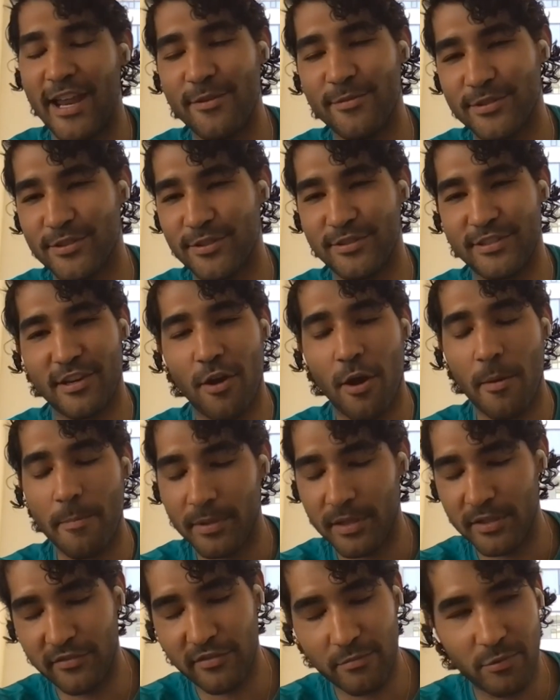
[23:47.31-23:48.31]
And it was just an
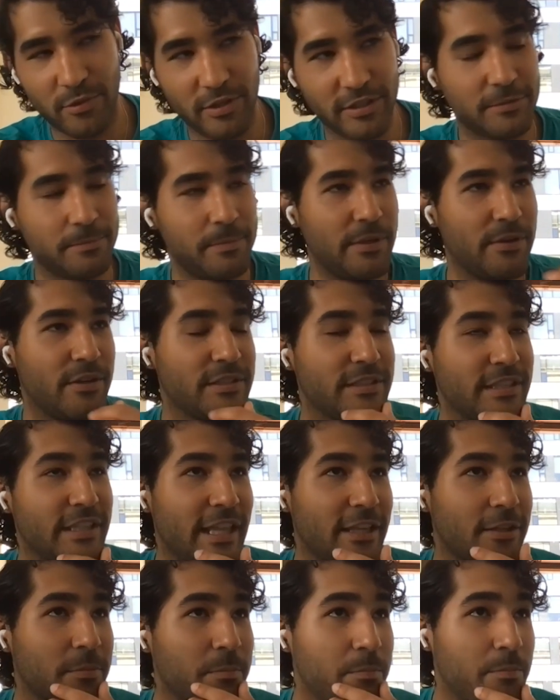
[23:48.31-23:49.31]
unbelievable experience. And
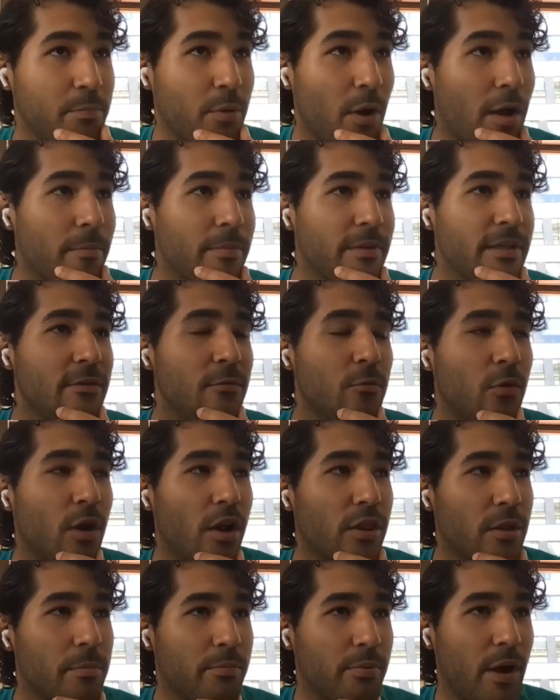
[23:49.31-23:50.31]
that's probably
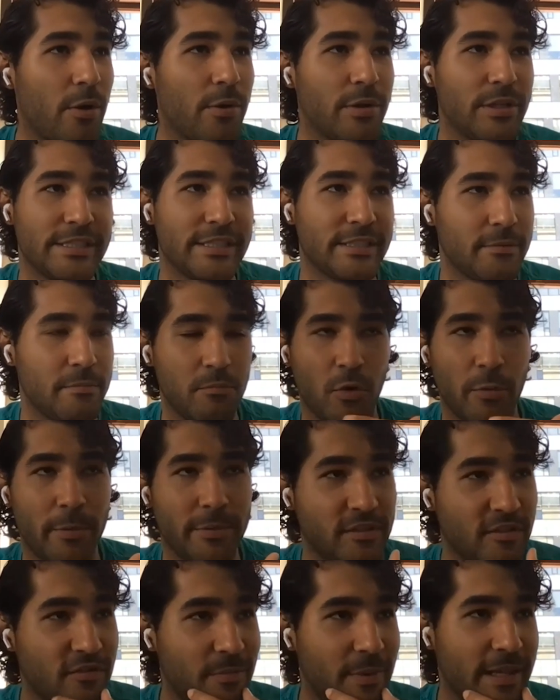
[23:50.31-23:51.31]
one of the proudest
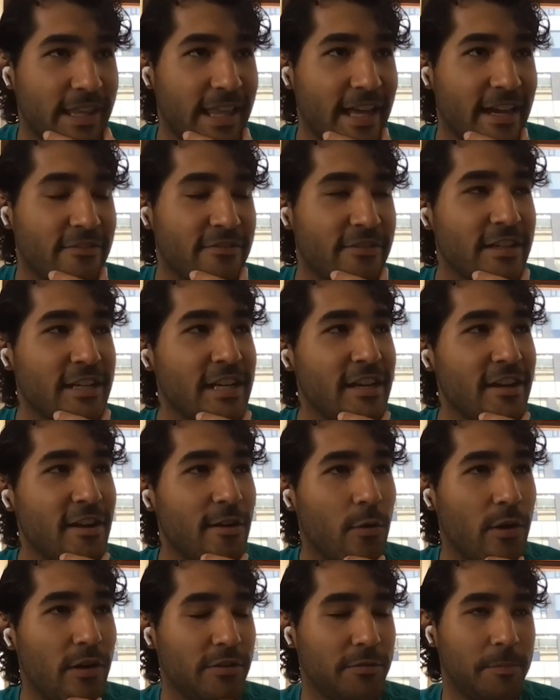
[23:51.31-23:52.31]
moments of my life
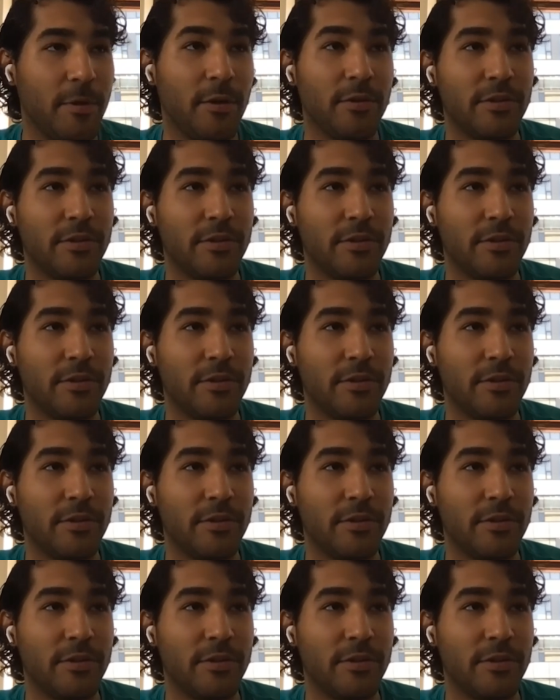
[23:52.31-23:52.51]
that's was awesome.